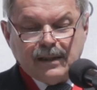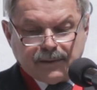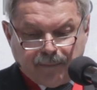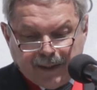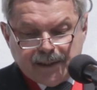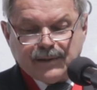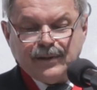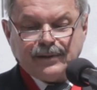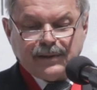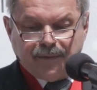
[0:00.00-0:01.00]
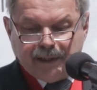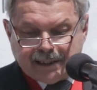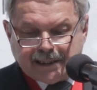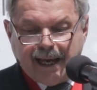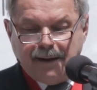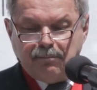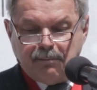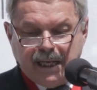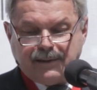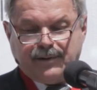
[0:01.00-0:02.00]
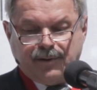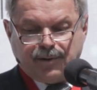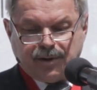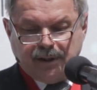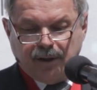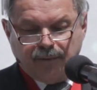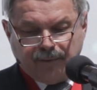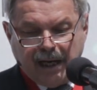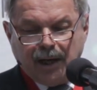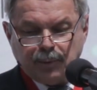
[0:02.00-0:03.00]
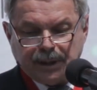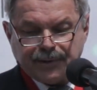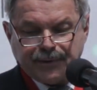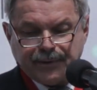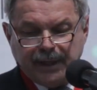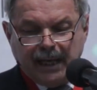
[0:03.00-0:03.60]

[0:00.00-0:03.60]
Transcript: This is the same message of ours